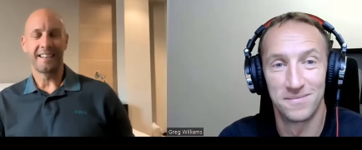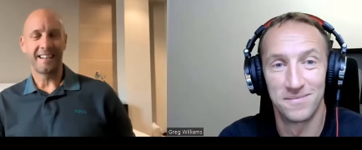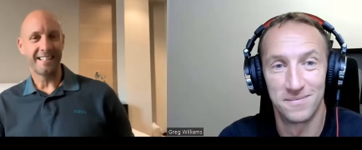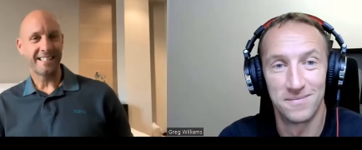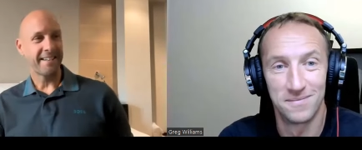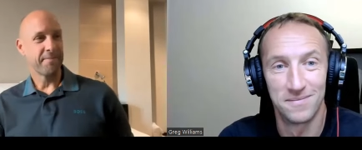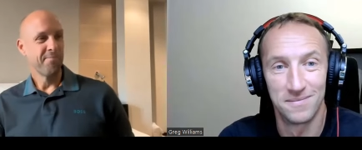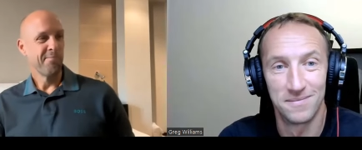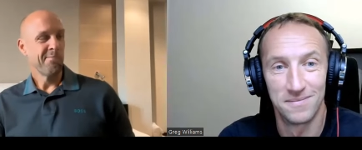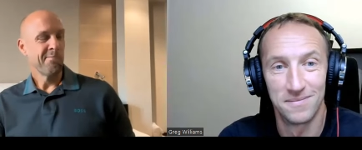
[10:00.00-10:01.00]
Speaker 1: they're kind of saying.
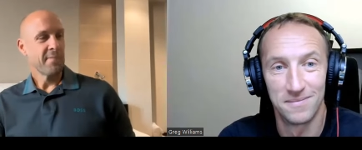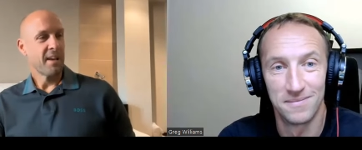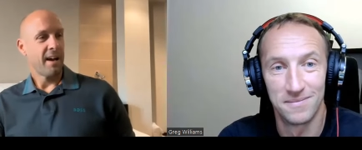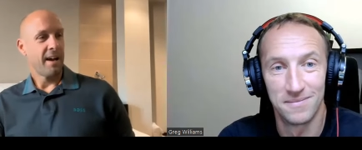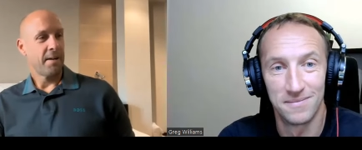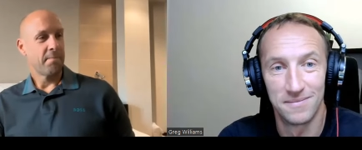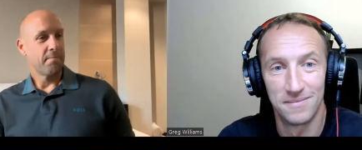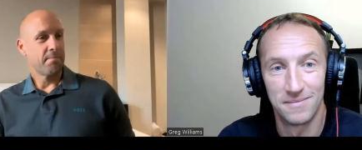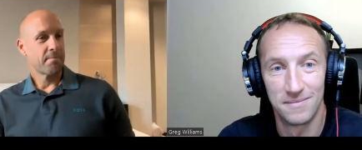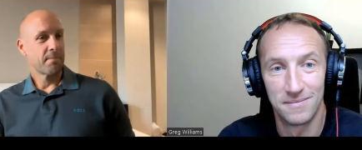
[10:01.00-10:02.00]

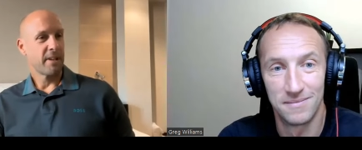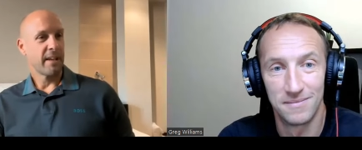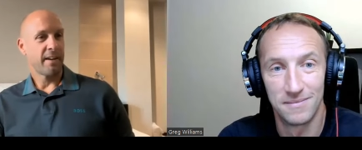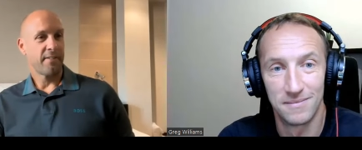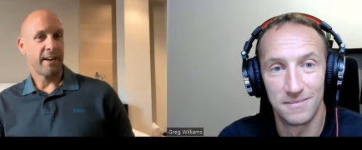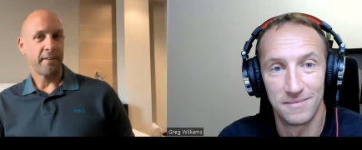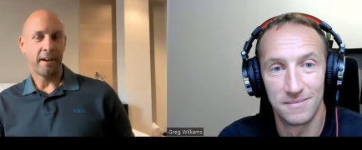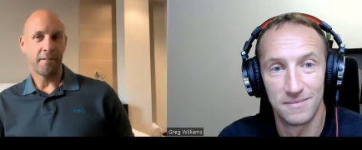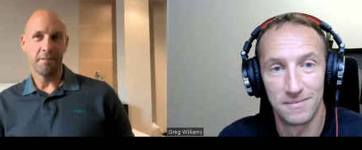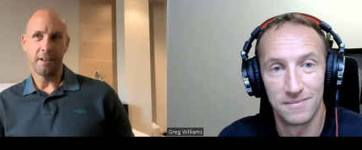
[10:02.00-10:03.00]
Um, but yeah, I found
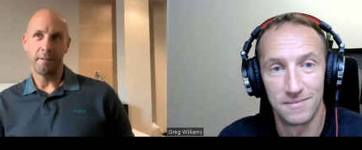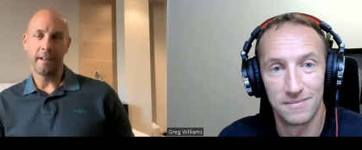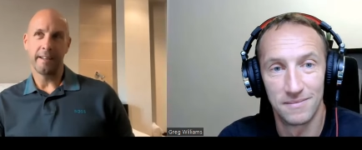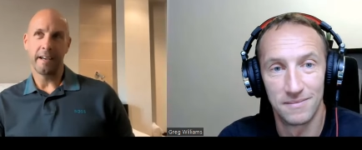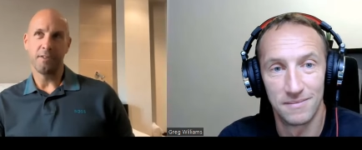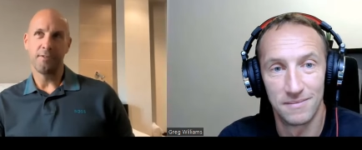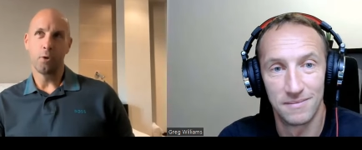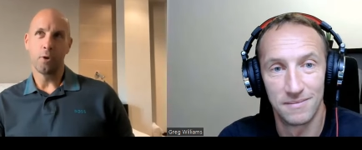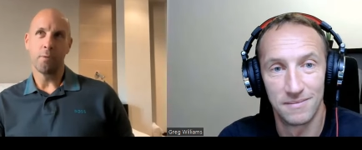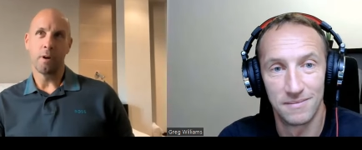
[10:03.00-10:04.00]
out at the age of
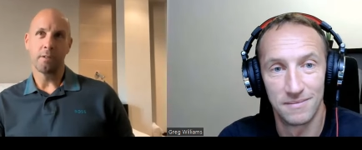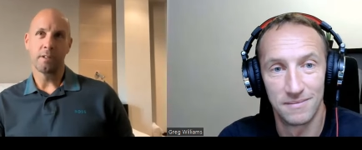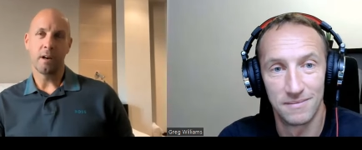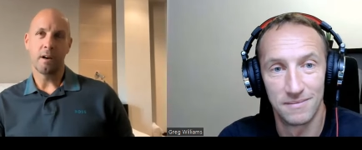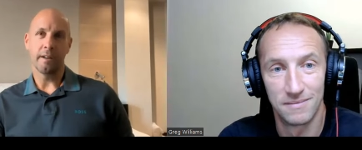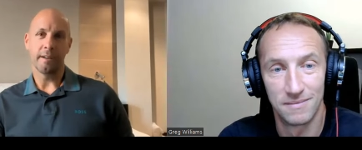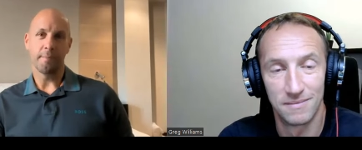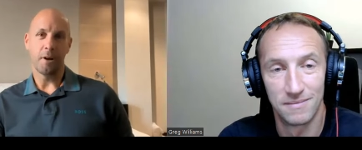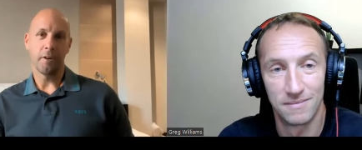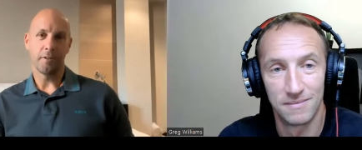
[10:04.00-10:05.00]
forty while tiling a
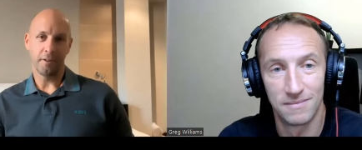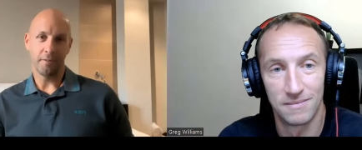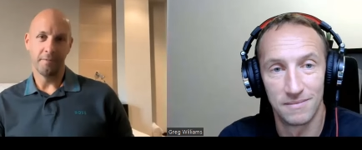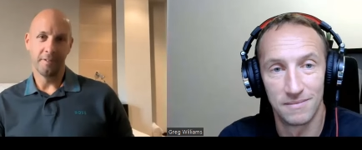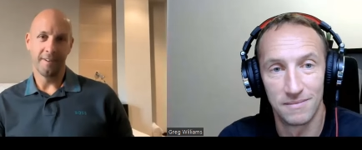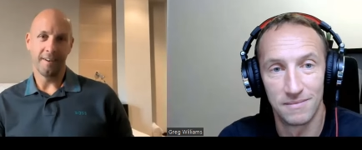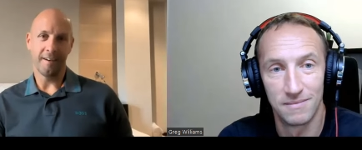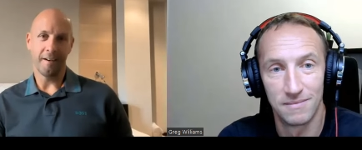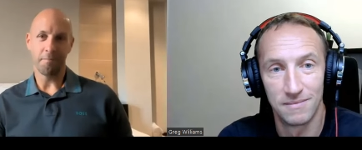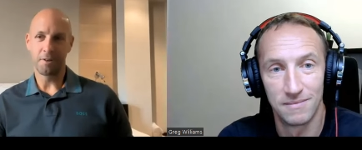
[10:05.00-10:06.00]
bathroom,
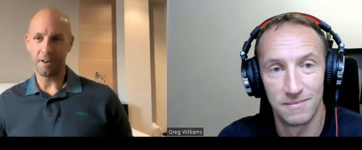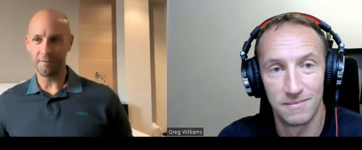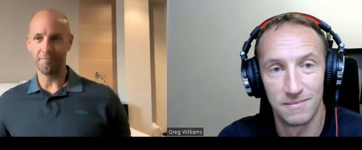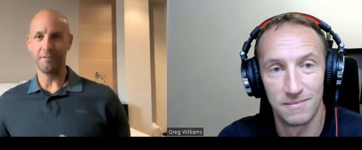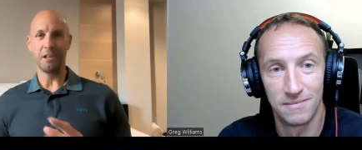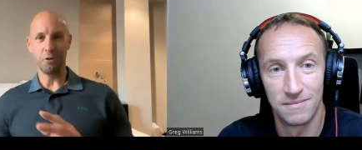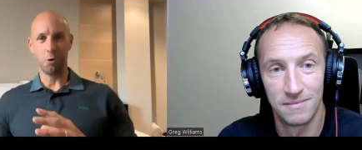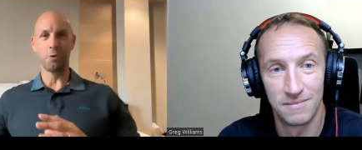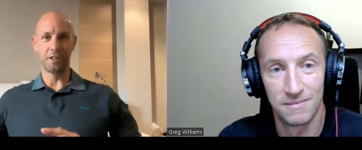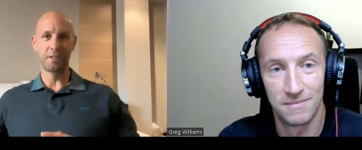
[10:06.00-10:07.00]
um, kind of really
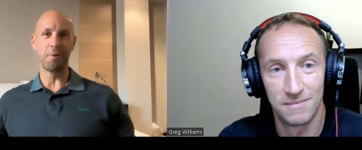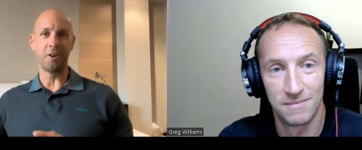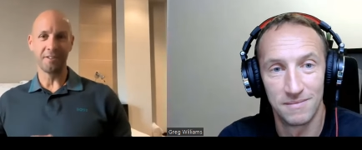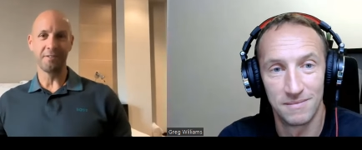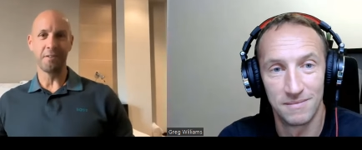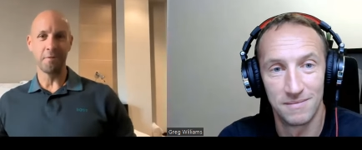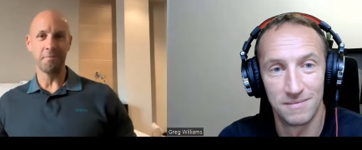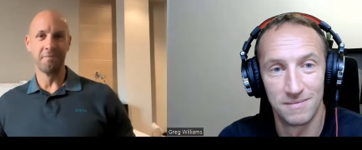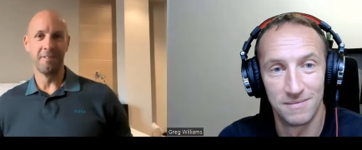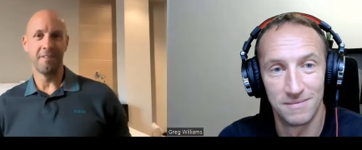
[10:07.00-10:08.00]
awkward spot as well.
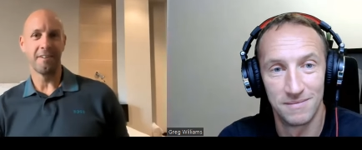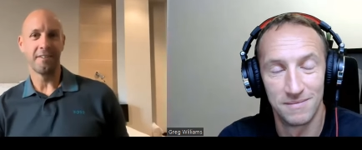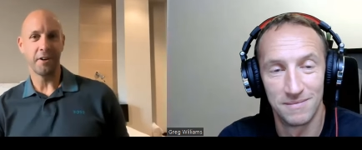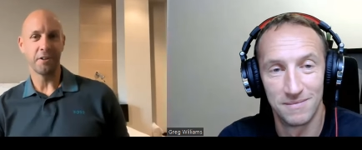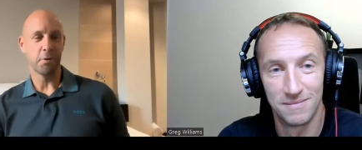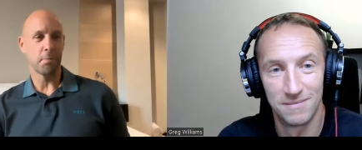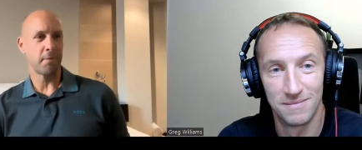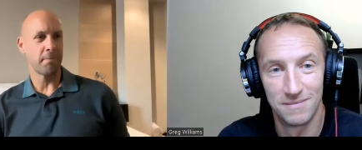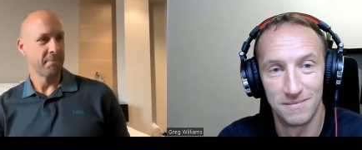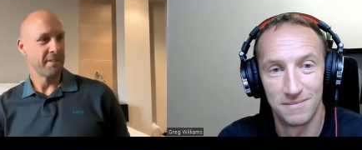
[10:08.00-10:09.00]
I'm, on the phone to my
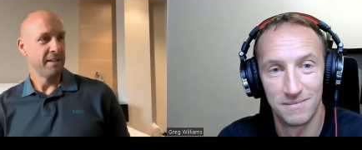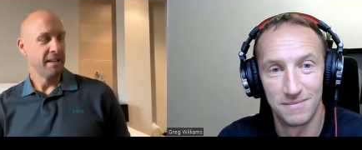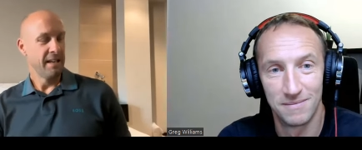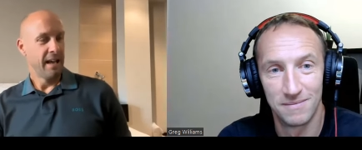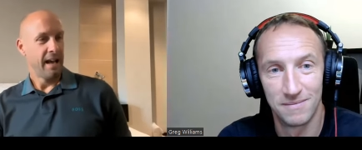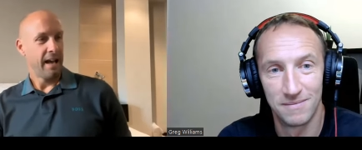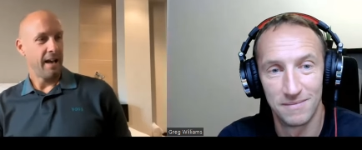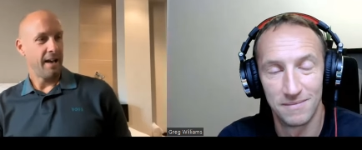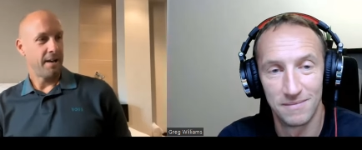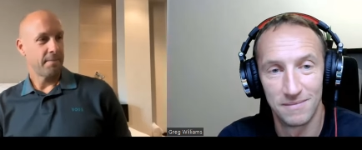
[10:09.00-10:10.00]
mum.
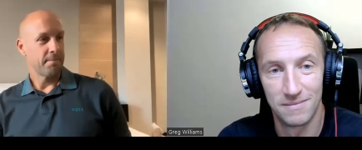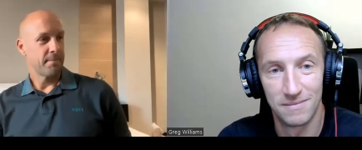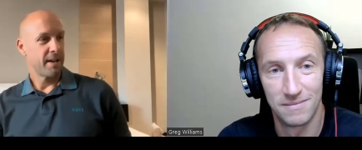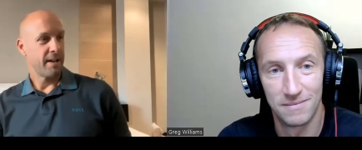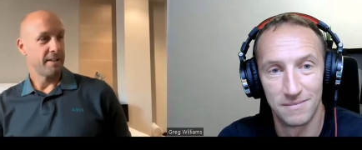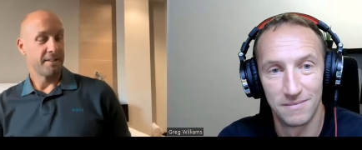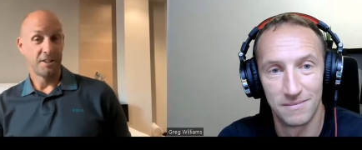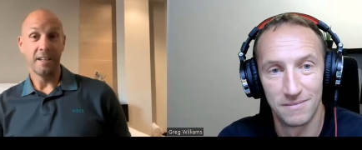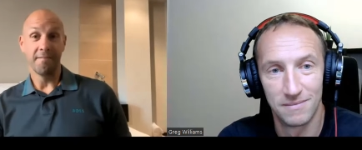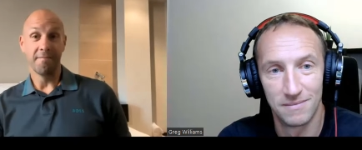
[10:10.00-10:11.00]
Um, and
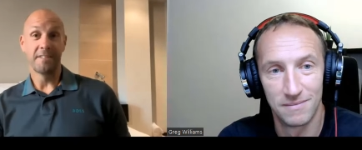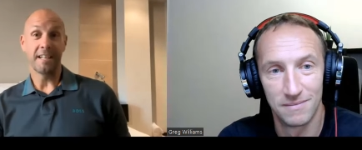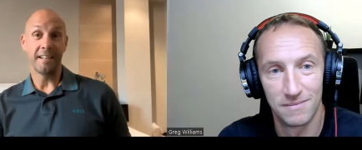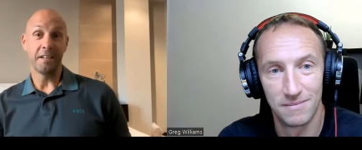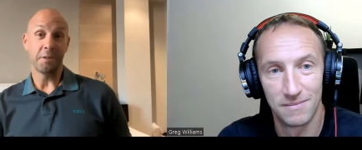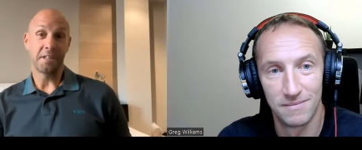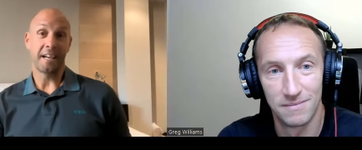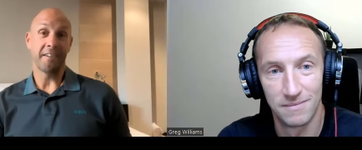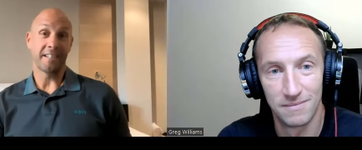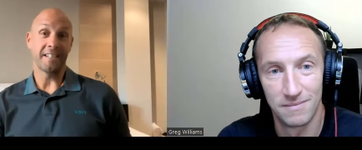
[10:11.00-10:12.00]
she said the Ipswich
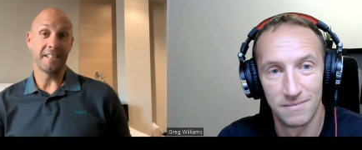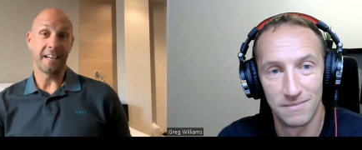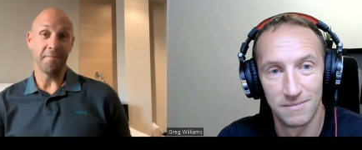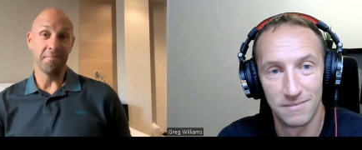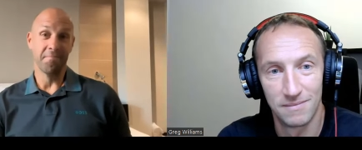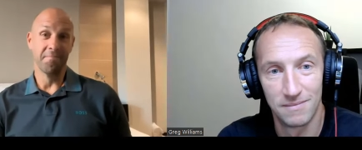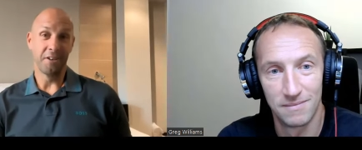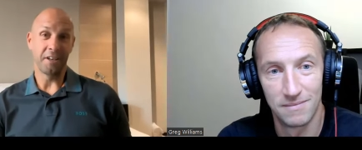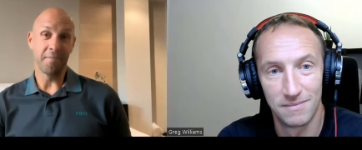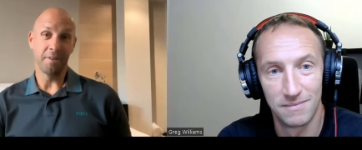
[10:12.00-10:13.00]
Scouts actually came
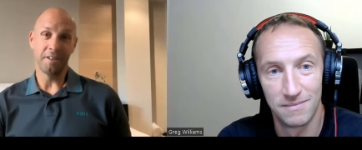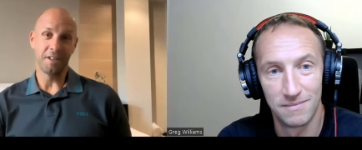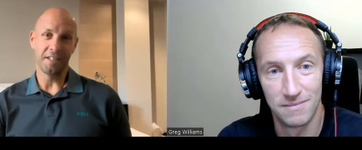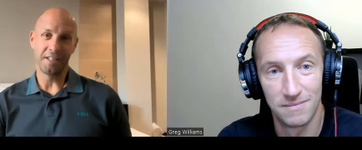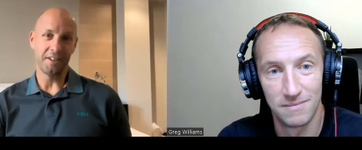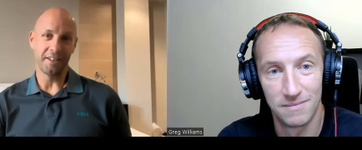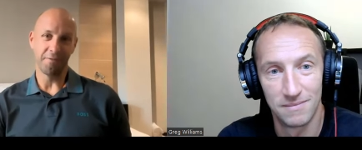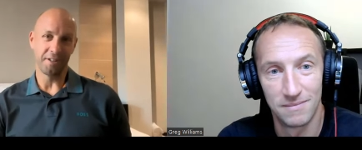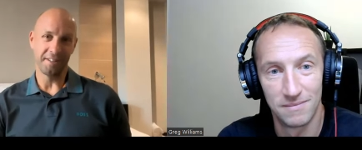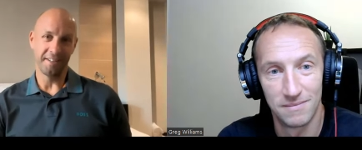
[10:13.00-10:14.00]
looking, but she decided
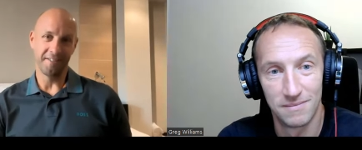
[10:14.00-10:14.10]
it wasn't